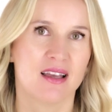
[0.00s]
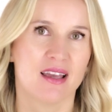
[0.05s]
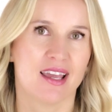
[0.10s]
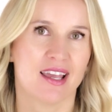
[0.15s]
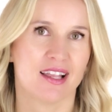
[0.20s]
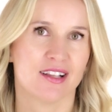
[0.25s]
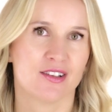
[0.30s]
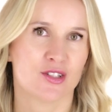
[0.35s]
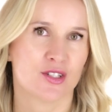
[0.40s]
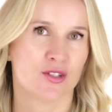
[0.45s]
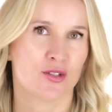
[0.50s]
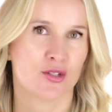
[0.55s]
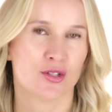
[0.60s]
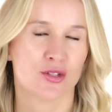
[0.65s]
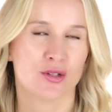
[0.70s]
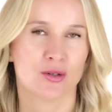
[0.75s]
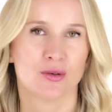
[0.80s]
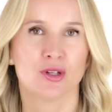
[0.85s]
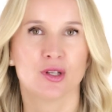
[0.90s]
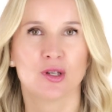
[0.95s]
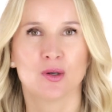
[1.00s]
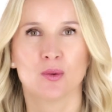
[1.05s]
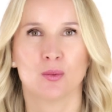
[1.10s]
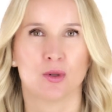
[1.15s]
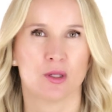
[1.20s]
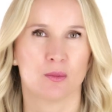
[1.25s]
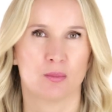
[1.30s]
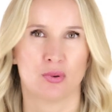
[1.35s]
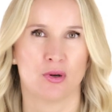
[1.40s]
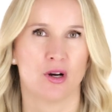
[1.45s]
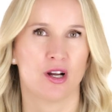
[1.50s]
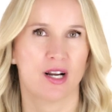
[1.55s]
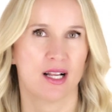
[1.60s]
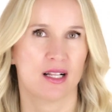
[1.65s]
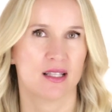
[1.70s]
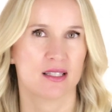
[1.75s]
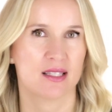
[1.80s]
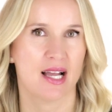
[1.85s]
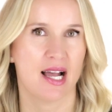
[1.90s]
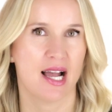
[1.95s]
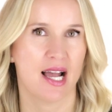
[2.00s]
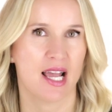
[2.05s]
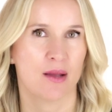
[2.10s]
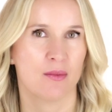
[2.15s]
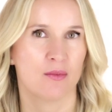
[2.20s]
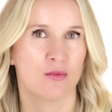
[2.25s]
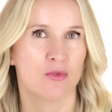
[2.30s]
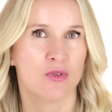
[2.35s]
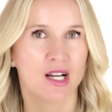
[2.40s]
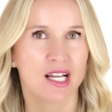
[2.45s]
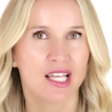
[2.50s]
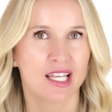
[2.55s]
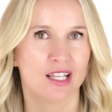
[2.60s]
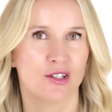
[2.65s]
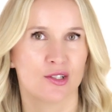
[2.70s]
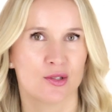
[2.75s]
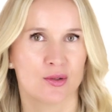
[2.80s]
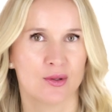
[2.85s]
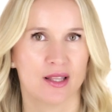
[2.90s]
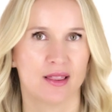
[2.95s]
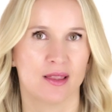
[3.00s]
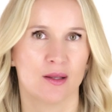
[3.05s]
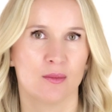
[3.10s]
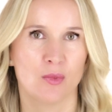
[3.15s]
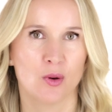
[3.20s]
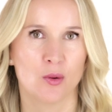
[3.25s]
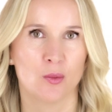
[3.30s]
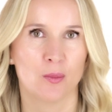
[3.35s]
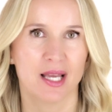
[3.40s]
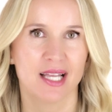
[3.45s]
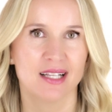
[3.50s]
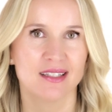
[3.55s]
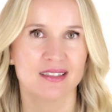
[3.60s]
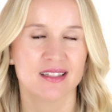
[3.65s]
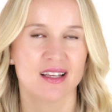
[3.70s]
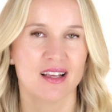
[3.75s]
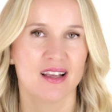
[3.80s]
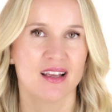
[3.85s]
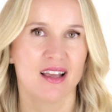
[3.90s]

and just show you what products I am really into at the moment.